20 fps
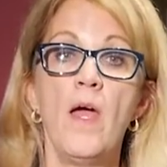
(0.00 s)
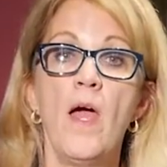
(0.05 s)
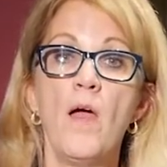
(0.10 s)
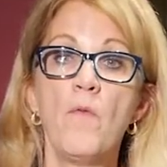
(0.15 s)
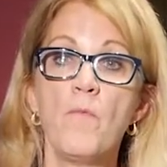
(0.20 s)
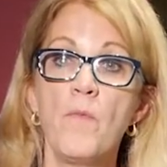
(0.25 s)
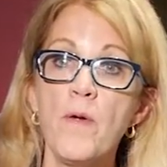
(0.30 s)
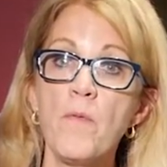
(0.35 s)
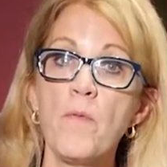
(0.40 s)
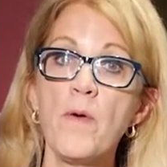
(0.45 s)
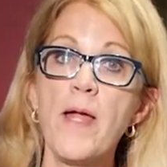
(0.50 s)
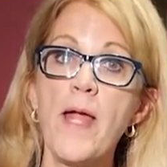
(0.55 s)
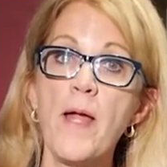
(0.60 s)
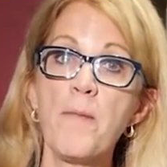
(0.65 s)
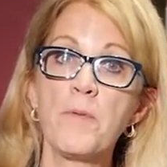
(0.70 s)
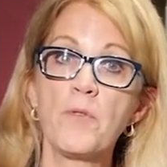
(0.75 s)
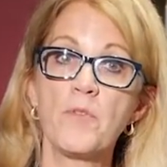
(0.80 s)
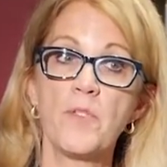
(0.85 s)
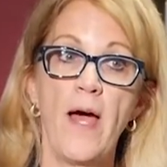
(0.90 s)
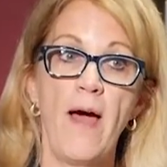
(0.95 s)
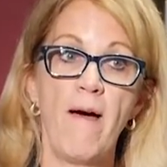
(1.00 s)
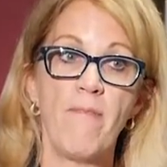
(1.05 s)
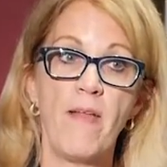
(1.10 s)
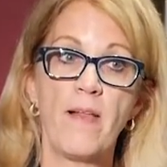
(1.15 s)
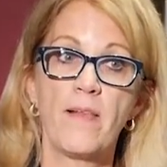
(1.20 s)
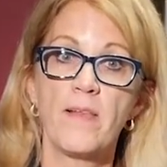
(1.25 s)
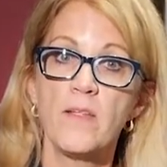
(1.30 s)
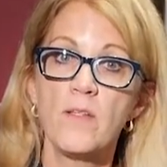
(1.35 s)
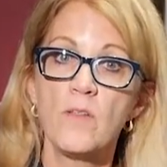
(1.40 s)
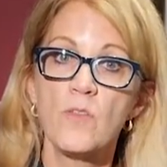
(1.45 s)
And we were able to have
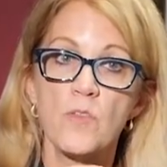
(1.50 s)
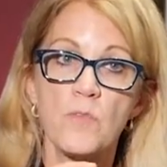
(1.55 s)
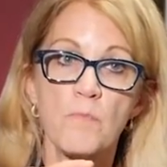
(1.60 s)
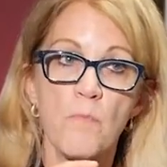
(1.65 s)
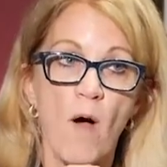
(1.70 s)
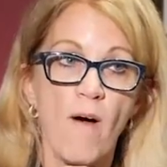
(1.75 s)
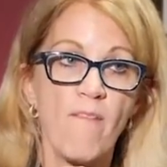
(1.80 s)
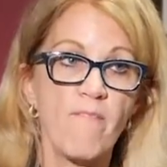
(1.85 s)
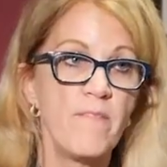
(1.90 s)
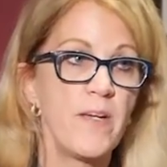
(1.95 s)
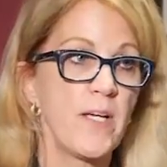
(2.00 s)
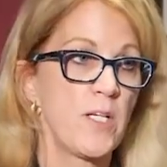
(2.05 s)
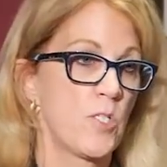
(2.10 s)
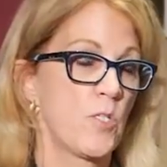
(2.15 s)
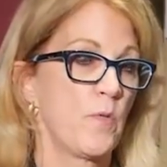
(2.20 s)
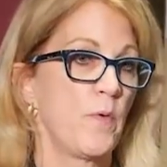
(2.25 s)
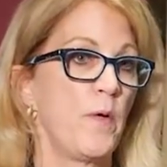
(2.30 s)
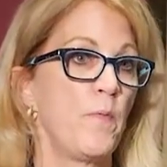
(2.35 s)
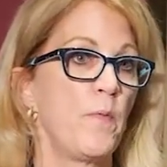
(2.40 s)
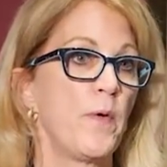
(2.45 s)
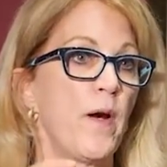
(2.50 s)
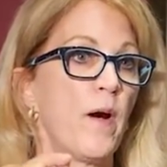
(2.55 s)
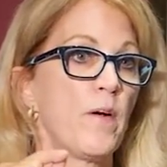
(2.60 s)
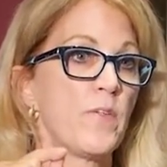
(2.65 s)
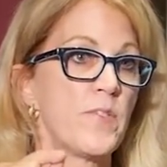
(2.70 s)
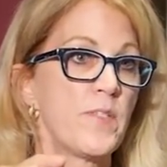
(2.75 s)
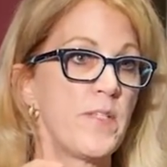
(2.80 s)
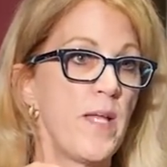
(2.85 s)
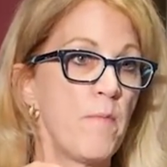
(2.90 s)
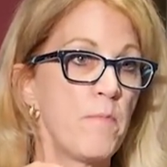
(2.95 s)
that little small victory when our
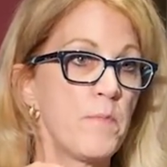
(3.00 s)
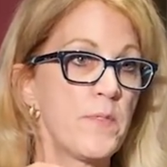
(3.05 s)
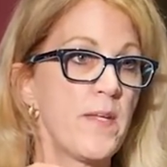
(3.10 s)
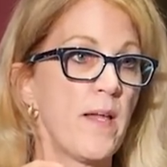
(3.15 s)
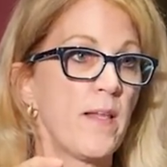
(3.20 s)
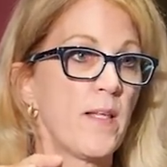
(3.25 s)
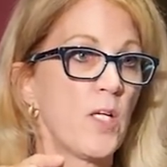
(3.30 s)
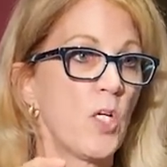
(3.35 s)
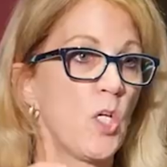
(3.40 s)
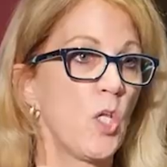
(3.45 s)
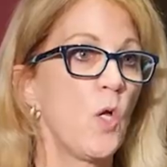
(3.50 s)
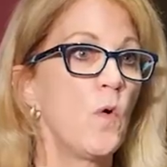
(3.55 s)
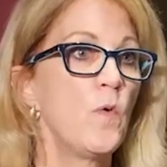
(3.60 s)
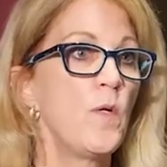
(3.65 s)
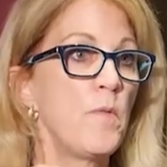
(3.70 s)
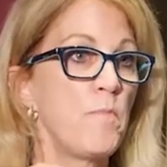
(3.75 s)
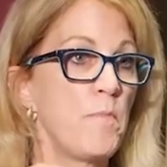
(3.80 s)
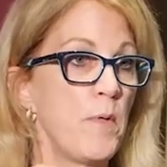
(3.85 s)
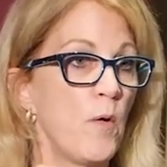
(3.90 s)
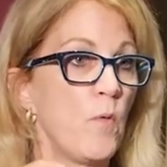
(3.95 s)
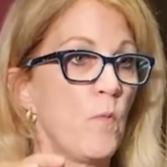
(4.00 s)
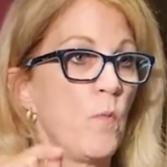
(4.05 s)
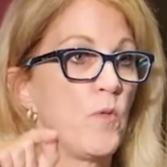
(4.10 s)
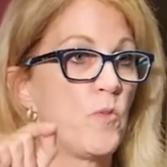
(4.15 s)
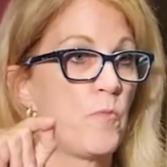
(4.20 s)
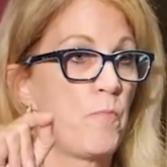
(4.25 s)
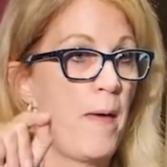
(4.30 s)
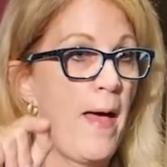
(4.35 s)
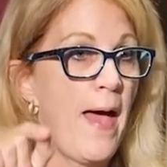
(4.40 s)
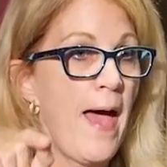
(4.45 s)
stem cell and cloning bill
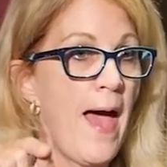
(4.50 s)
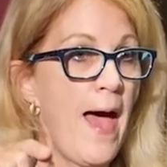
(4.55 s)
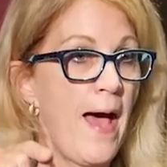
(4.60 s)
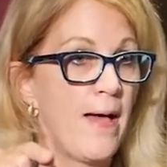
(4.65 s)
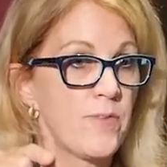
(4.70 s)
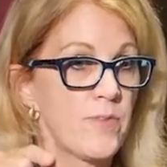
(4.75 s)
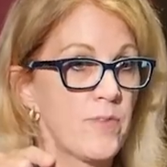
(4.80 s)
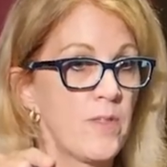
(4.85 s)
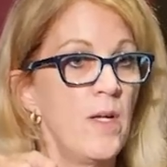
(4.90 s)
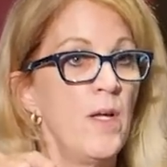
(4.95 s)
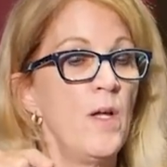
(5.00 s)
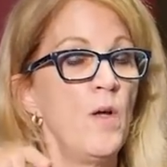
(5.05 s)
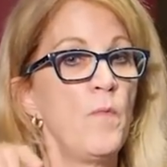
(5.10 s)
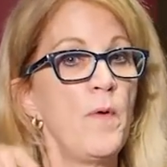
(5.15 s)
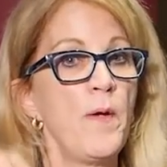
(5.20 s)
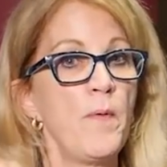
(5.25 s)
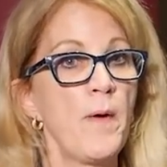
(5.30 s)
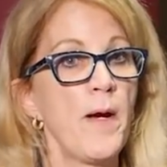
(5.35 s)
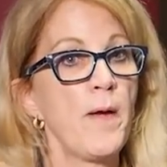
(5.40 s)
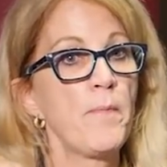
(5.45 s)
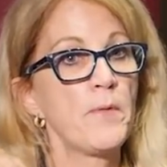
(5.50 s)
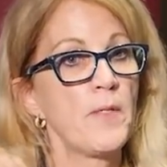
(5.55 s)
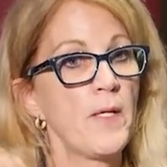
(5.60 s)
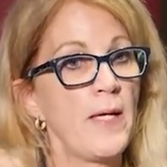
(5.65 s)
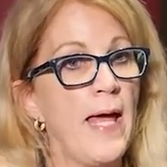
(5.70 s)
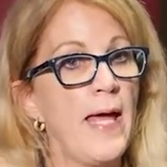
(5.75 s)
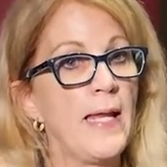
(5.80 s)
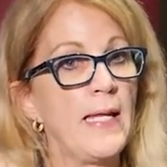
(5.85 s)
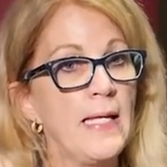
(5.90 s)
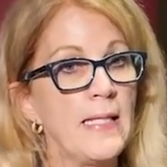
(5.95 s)
was passed. We were able to
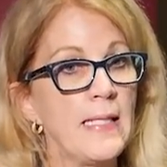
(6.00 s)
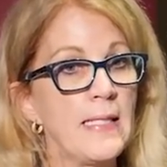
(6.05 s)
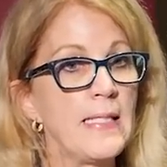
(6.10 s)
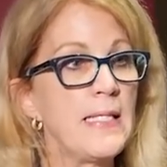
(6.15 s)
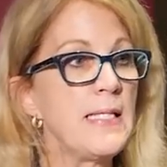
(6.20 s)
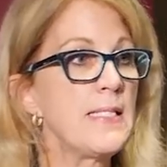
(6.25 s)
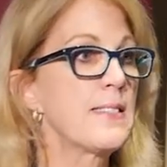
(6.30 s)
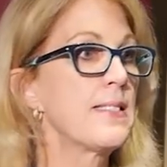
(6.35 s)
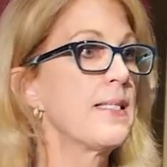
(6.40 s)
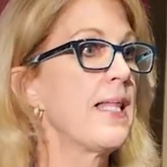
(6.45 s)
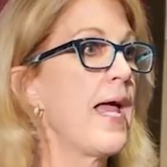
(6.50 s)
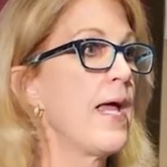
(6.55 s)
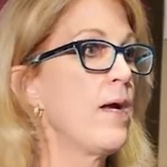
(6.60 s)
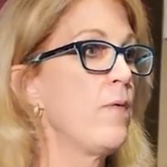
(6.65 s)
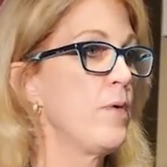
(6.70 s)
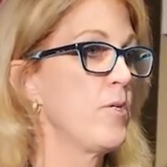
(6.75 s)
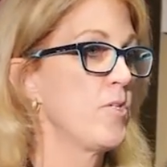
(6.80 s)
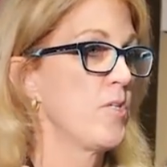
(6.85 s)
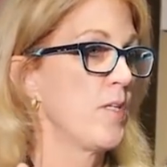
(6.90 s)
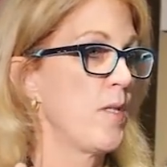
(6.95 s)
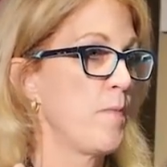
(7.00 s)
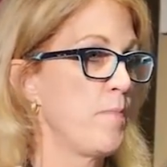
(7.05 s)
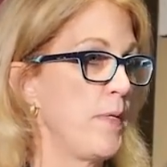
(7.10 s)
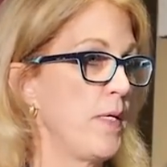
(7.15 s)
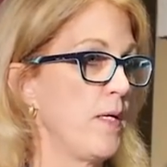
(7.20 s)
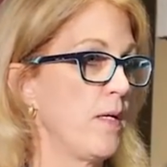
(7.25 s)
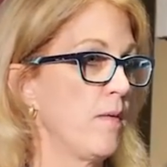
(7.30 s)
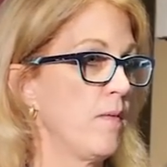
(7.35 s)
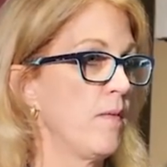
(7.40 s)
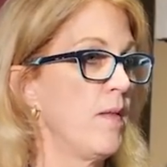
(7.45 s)
get at least language in the
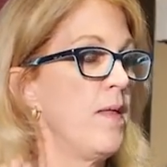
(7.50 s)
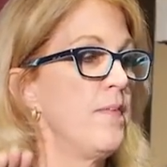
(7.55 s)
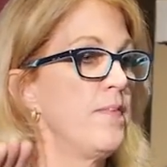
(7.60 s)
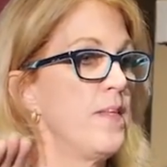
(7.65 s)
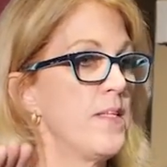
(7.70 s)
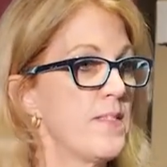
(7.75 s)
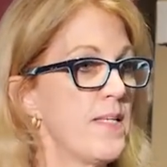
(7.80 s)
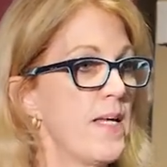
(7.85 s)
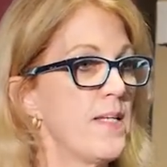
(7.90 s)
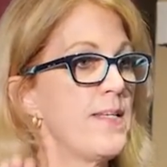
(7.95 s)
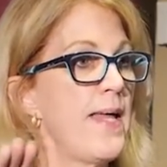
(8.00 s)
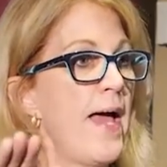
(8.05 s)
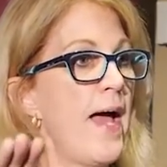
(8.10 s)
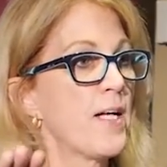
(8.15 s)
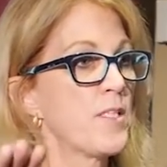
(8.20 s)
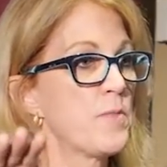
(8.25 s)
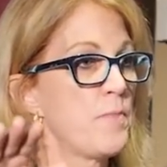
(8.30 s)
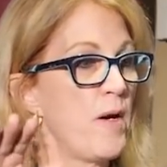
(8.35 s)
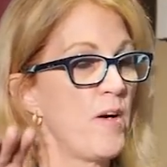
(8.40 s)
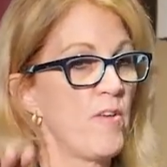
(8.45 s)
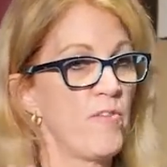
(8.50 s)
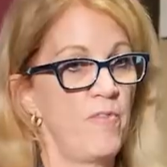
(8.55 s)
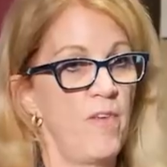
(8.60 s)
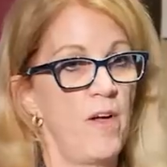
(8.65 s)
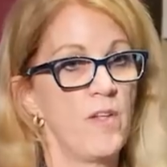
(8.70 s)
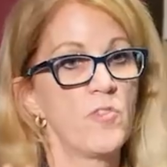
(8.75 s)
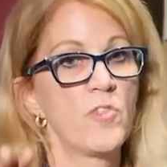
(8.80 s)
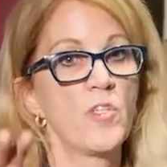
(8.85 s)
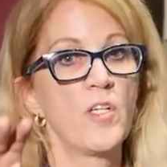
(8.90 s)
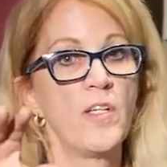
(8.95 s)
bill that said taxpayer
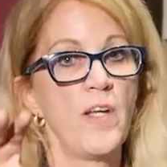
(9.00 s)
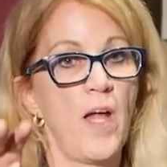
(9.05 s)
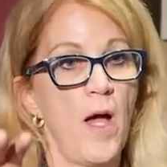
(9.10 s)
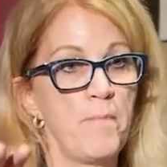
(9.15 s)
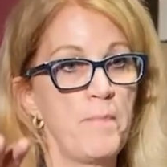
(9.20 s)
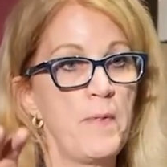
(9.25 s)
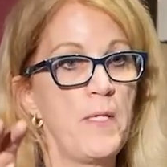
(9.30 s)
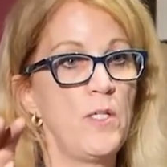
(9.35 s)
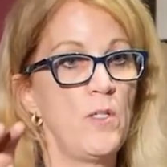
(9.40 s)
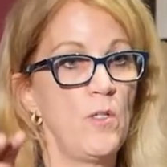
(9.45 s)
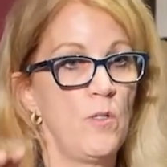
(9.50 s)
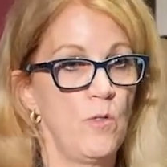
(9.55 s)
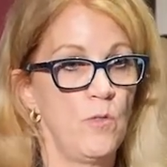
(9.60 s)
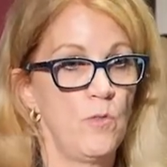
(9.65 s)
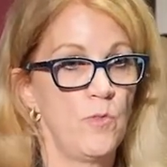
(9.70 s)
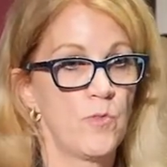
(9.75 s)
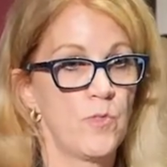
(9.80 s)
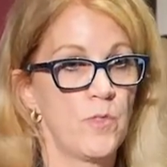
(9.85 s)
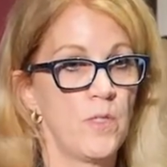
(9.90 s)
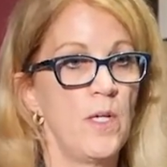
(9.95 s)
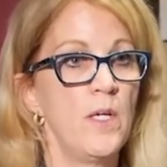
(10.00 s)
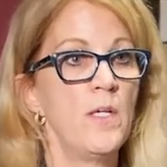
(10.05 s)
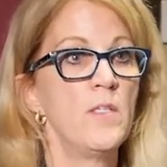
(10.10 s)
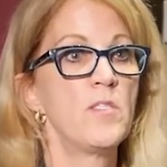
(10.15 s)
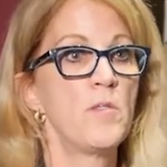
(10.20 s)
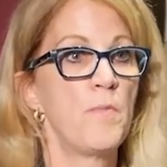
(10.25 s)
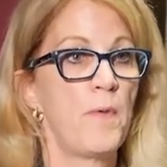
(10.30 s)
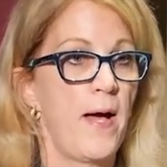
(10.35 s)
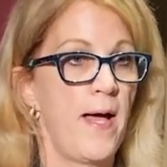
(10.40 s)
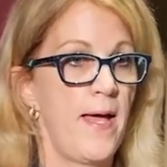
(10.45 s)
funds could not be used
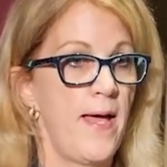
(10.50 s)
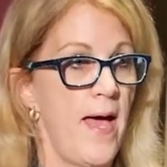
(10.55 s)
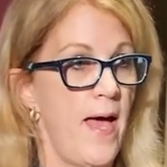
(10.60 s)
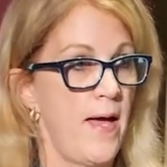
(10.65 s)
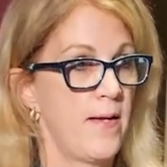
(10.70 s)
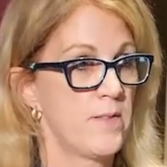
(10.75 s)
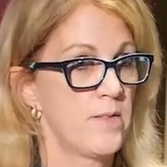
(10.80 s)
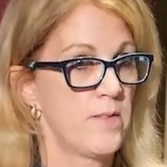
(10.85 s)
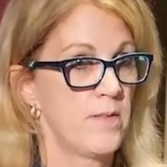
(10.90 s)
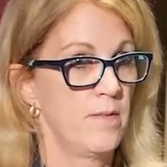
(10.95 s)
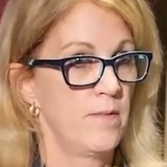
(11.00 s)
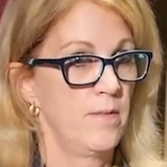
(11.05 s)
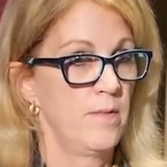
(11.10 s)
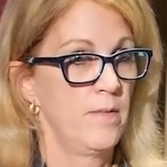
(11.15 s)
to buy eggs.